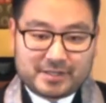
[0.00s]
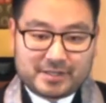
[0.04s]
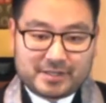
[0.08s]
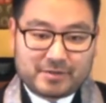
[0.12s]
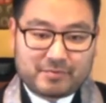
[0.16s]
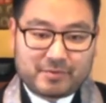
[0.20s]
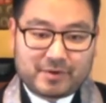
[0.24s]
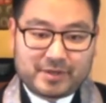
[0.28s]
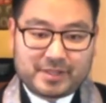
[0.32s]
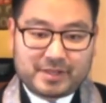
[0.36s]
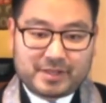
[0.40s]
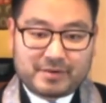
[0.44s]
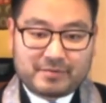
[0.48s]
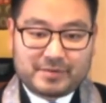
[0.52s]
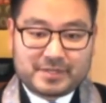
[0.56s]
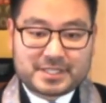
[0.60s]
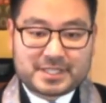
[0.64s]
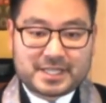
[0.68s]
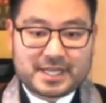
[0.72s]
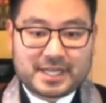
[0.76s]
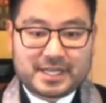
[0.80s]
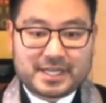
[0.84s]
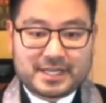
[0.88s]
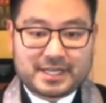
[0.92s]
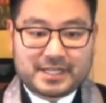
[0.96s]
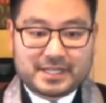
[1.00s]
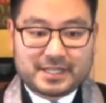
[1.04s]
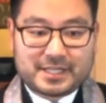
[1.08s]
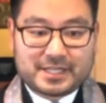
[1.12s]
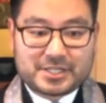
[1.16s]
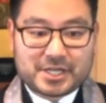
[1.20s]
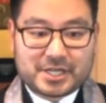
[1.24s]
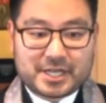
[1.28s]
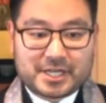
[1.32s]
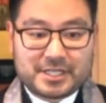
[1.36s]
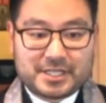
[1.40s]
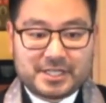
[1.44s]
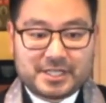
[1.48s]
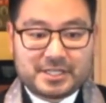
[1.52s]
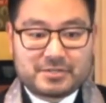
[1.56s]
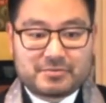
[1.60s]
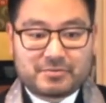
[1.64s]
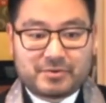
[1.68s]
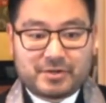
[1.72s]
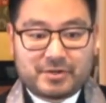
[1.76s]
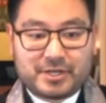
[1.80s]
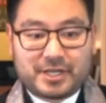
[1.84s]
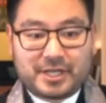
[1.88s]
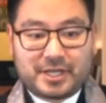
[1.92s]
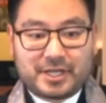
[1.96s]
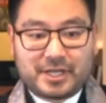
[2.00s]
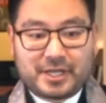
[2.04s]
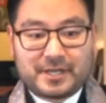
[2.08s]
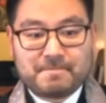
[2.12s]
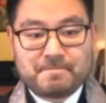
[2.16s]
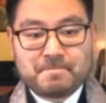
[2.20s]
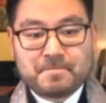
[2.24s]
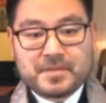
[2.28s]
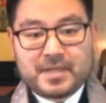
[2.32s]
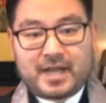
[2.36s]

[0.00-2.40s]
way that we say it in the Chinese reading,